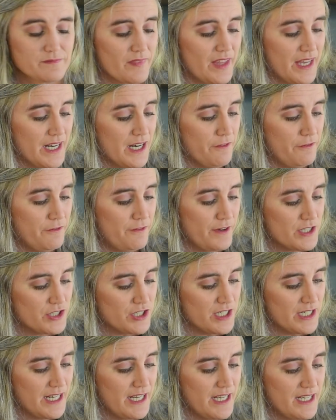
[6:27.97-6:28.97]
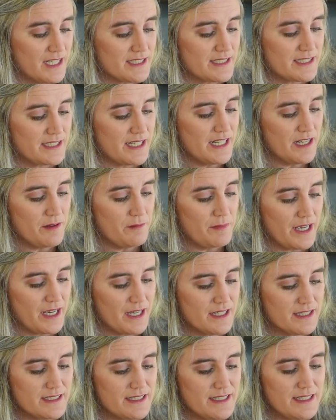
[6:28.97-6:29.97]
In a vision, he has seen a
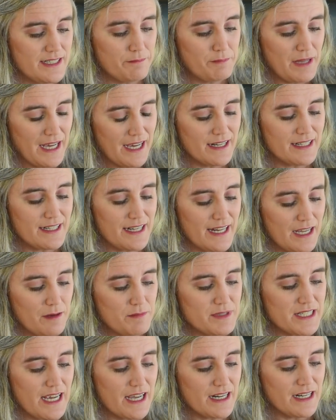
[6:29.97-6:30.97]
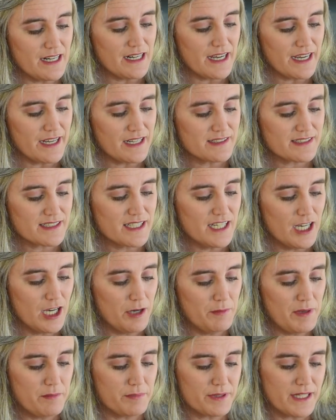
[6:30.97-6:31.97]
man, man named Ananias
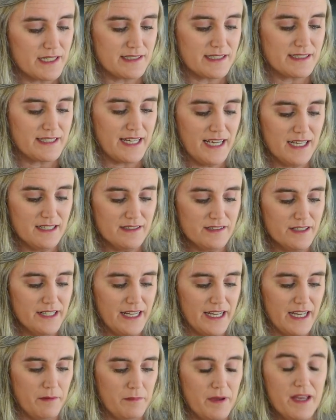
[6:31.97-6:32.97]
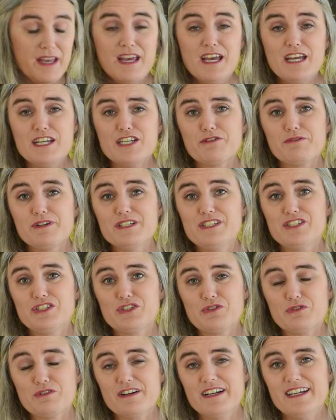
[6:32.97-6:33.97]
come and place his hands on him to
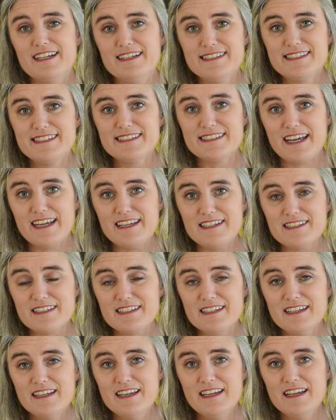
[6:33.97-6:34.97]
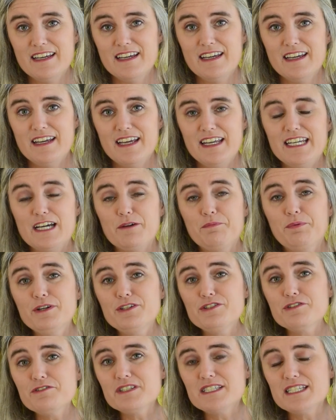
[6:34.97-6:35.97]
restore his sight. Now
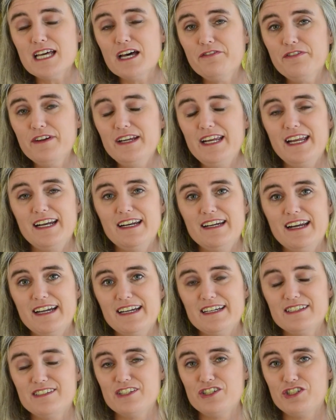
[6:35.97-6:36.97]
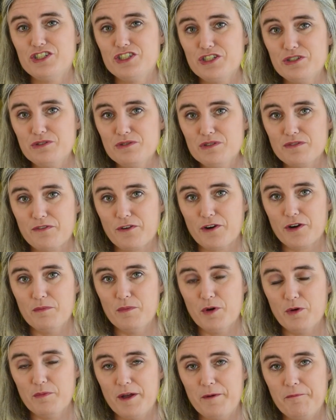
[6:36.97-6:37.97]
put yourself in Ananias' shoes for a
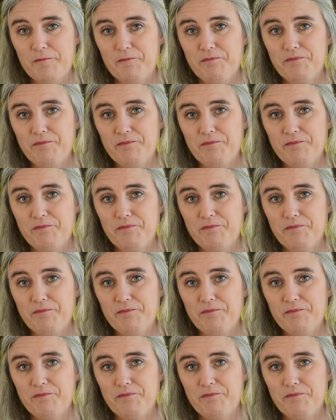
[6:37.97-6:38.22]
moment.